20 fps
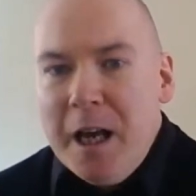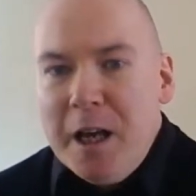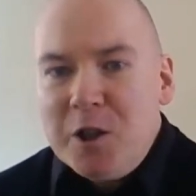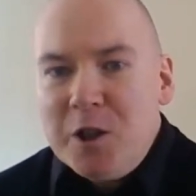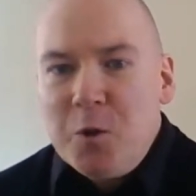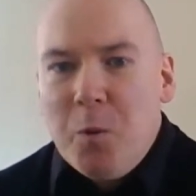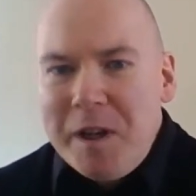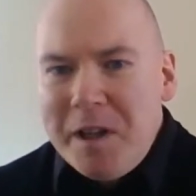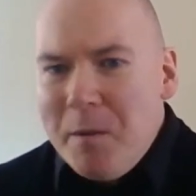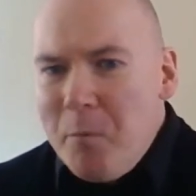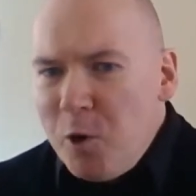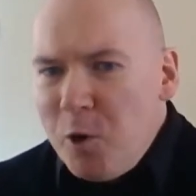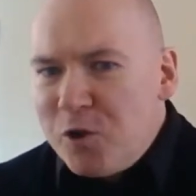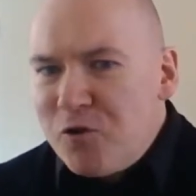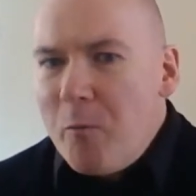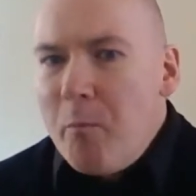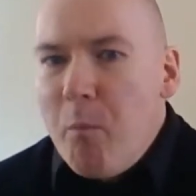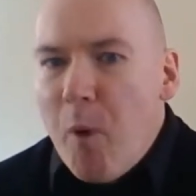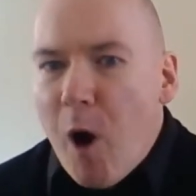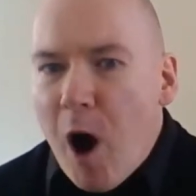So one of the most
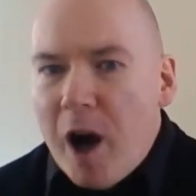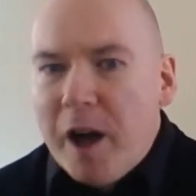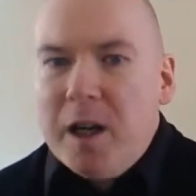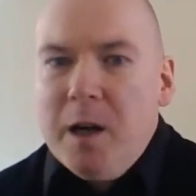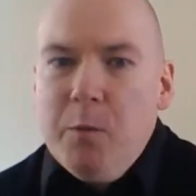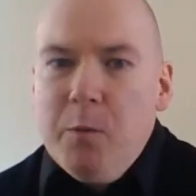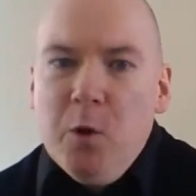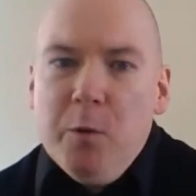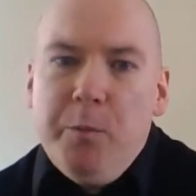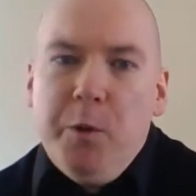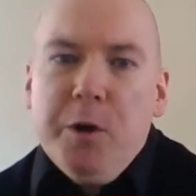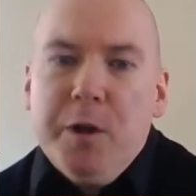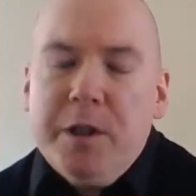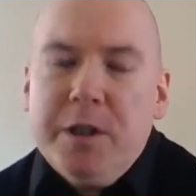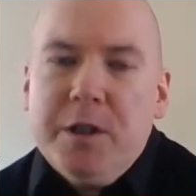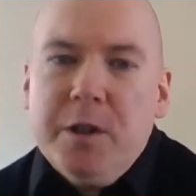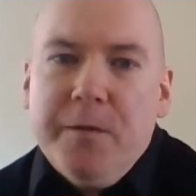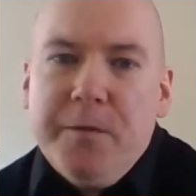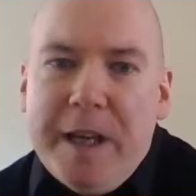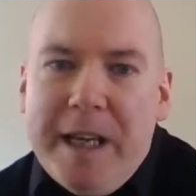remarkable
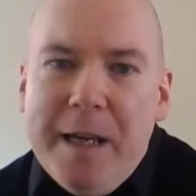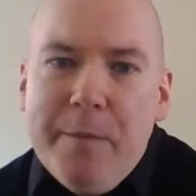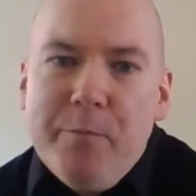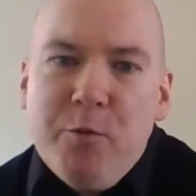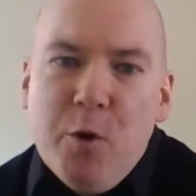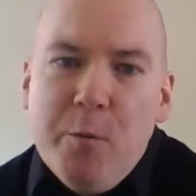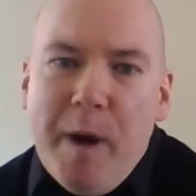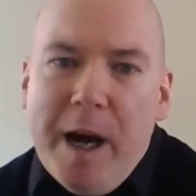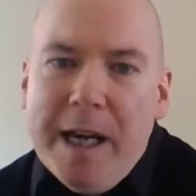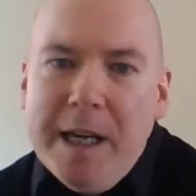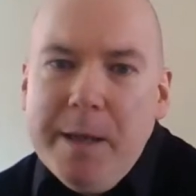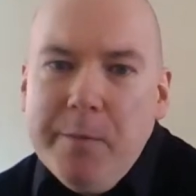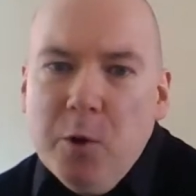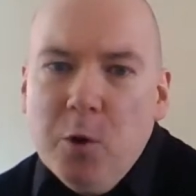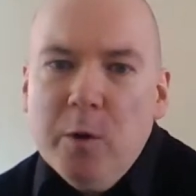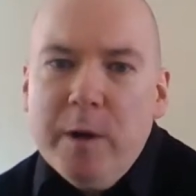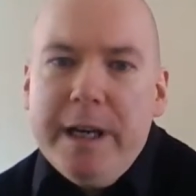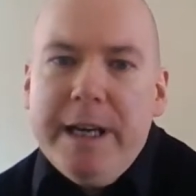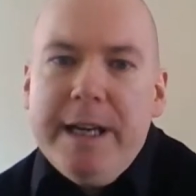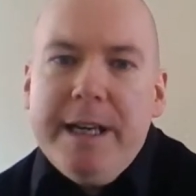books of the Hebrew
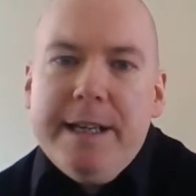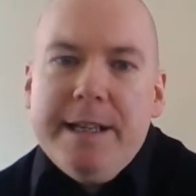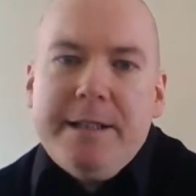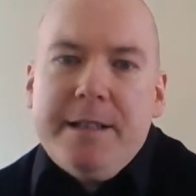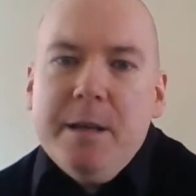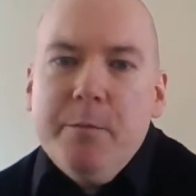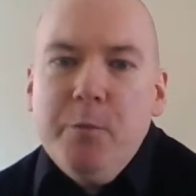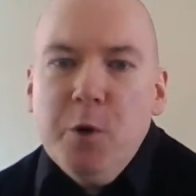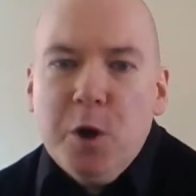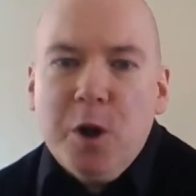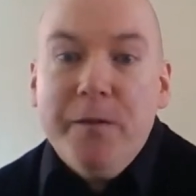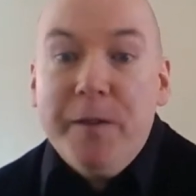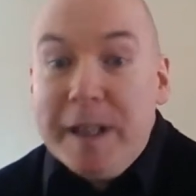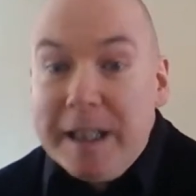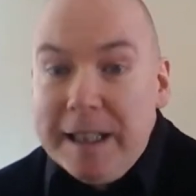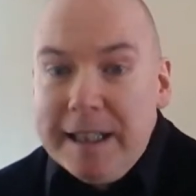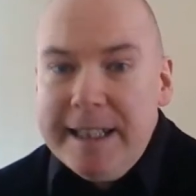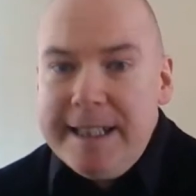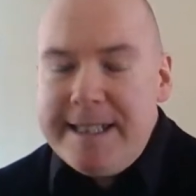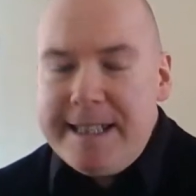Bible is the book of
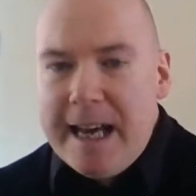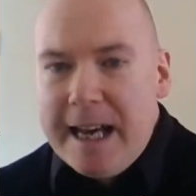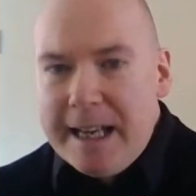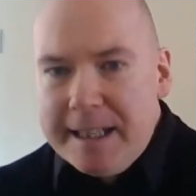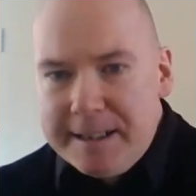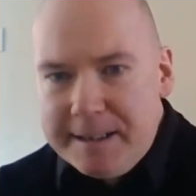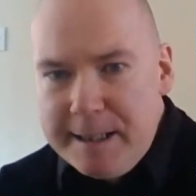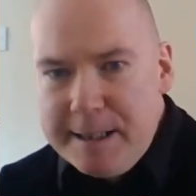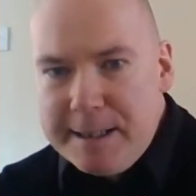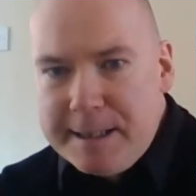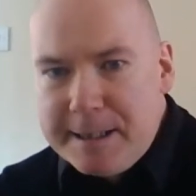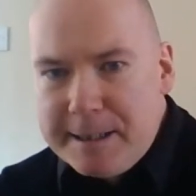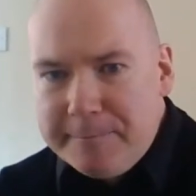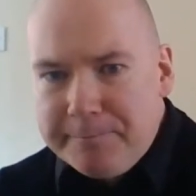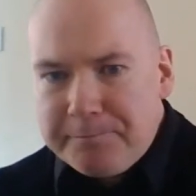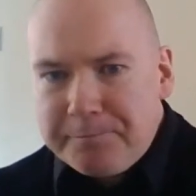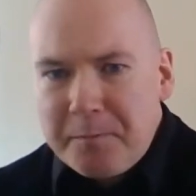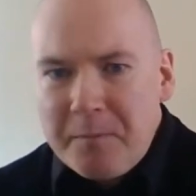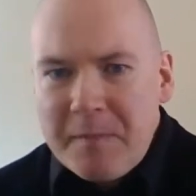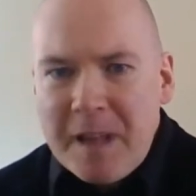
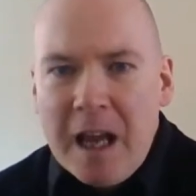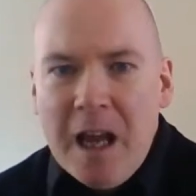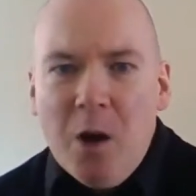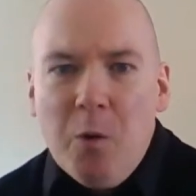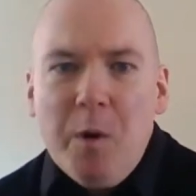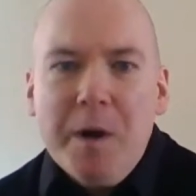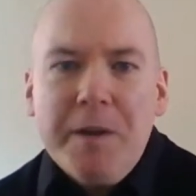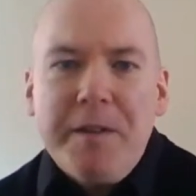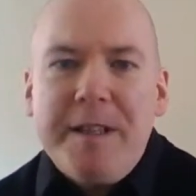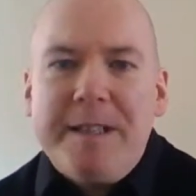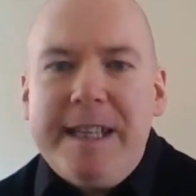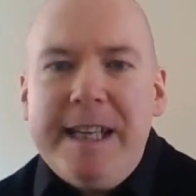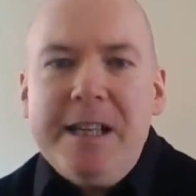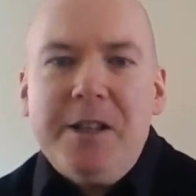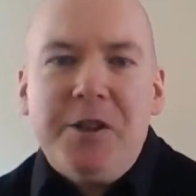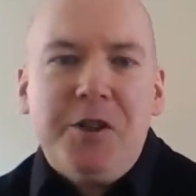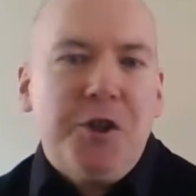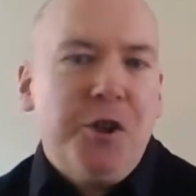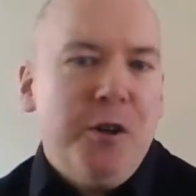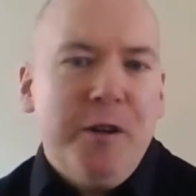Ecclesiastes, where the
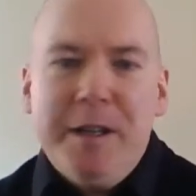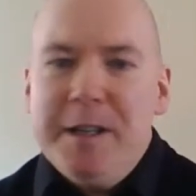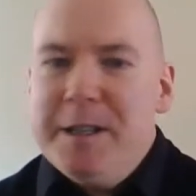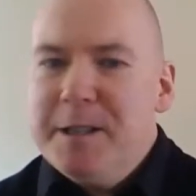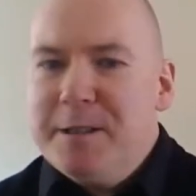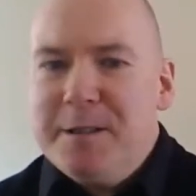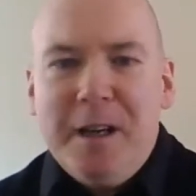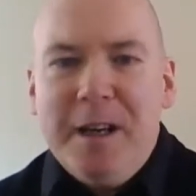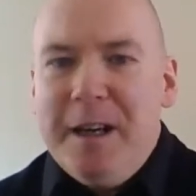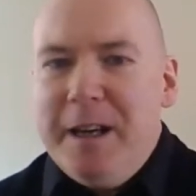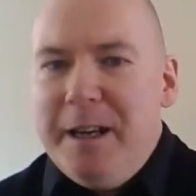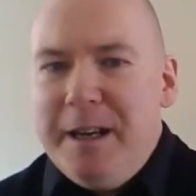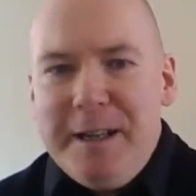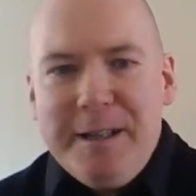teacher is